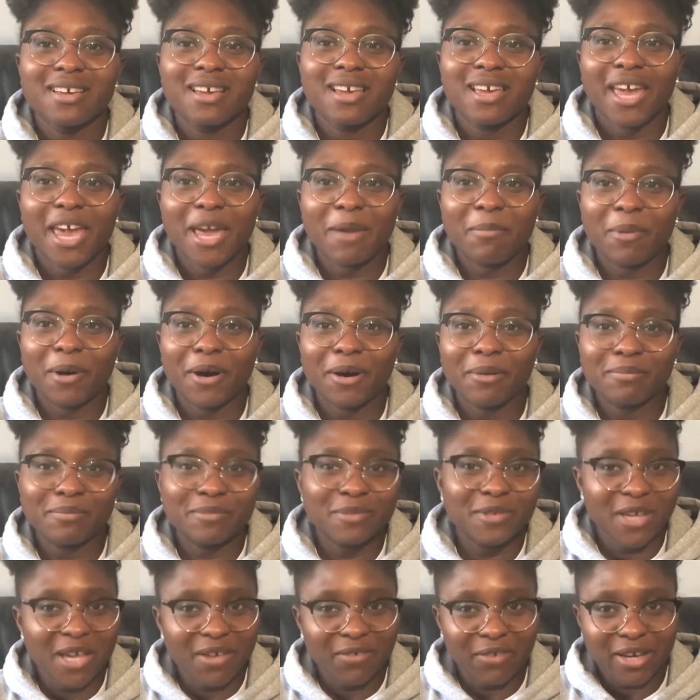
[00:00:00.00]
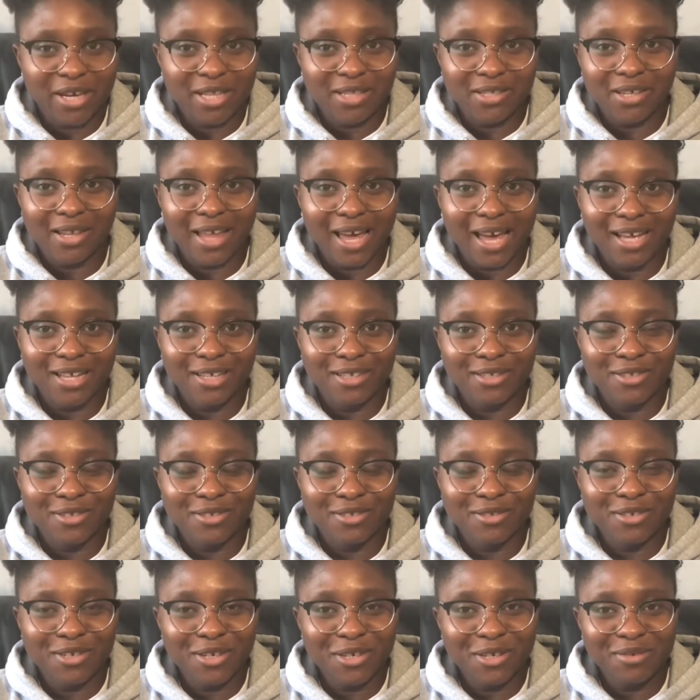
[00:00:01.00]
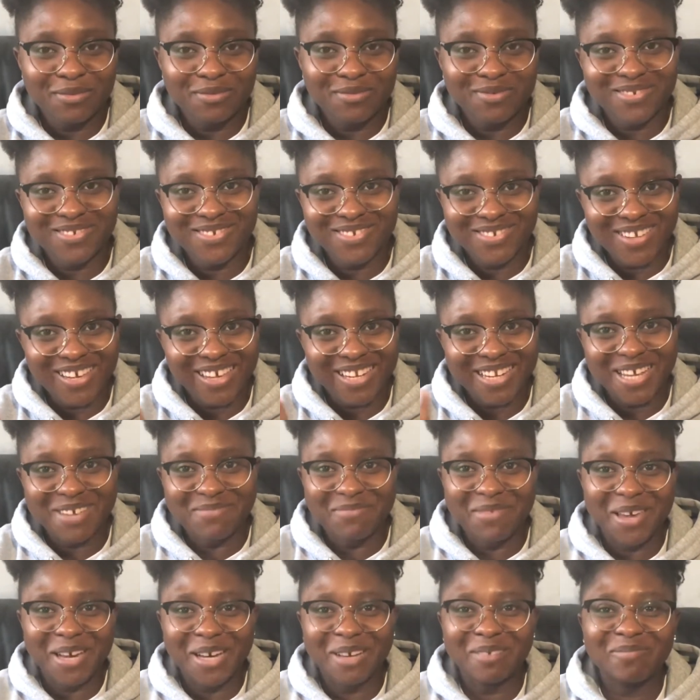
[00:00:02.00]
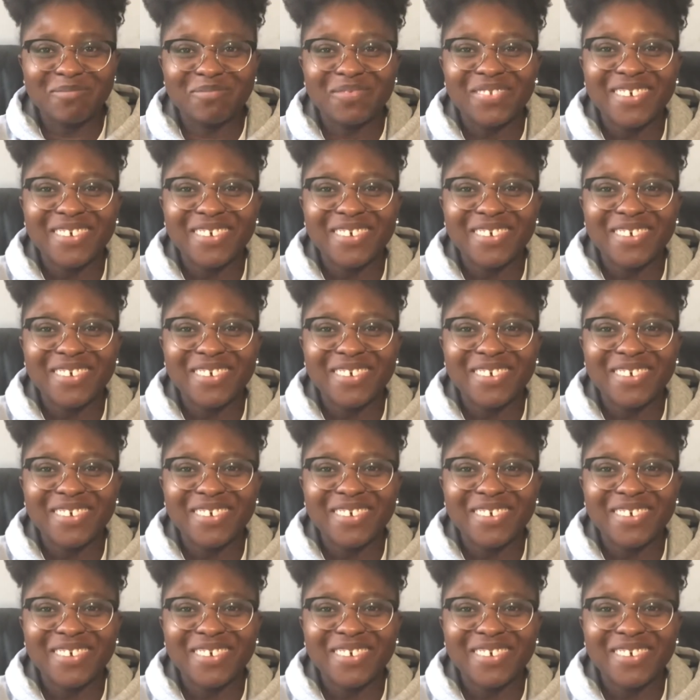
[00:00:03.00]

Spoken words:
K-pop. So if you're into that too, you can hit me up.